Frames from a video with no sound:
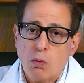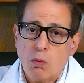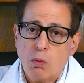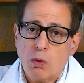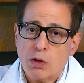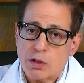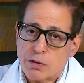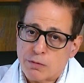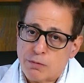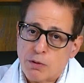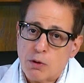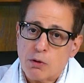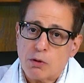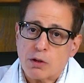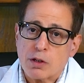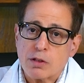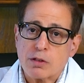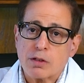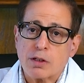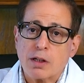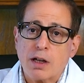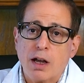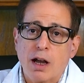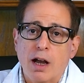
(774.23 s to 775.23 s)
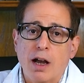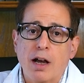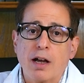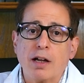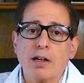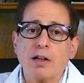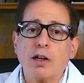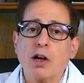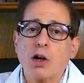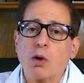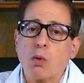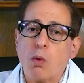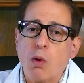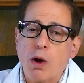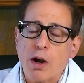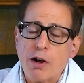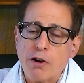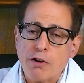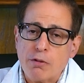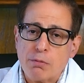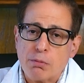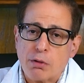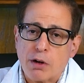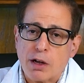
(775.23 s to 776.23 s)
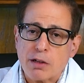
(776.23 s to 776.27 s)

was focused on acquired